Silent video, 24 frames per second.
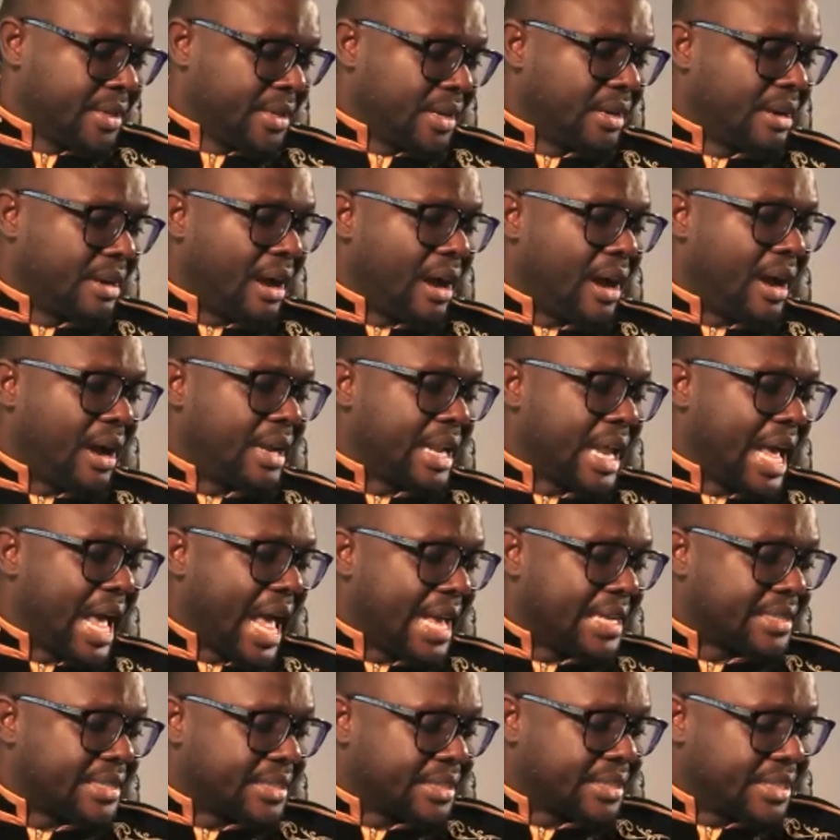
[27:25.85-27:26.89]
God
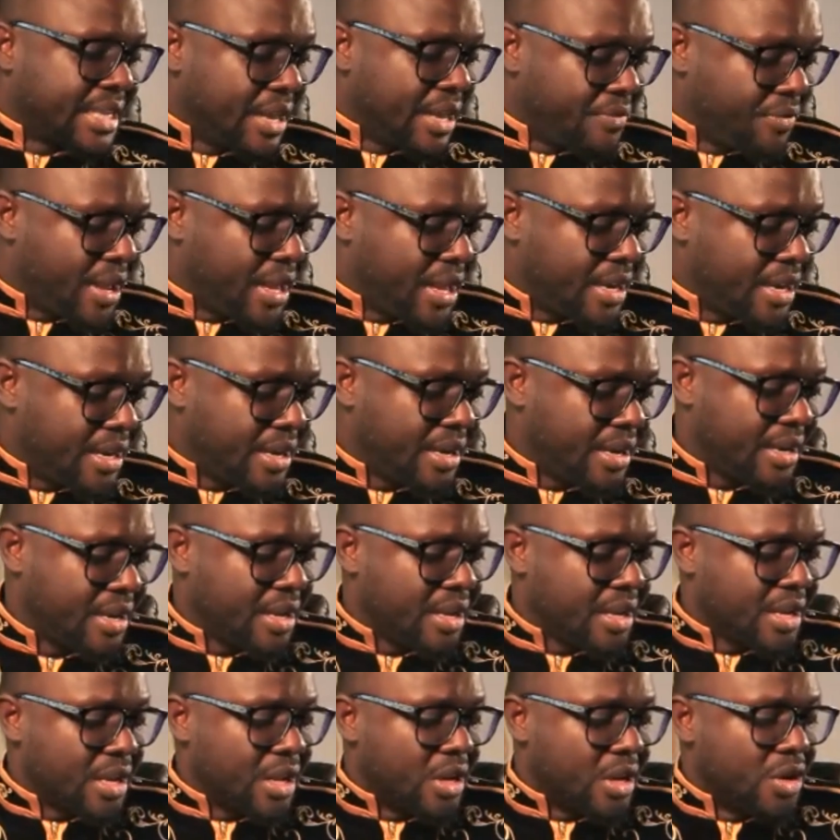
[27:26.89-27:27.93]
has given
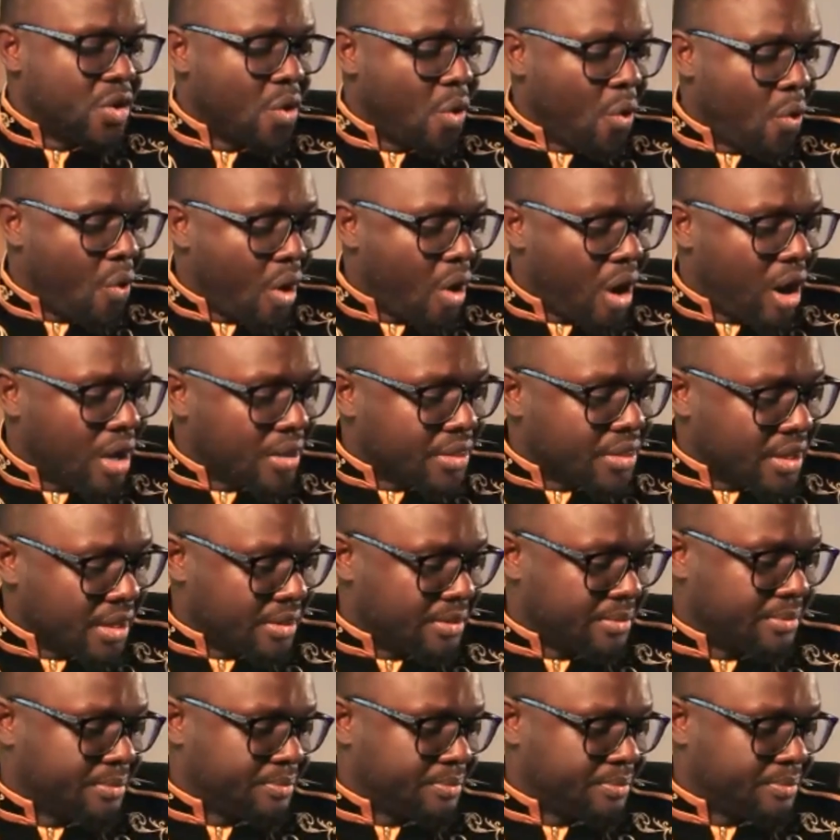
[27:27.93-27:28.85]
no other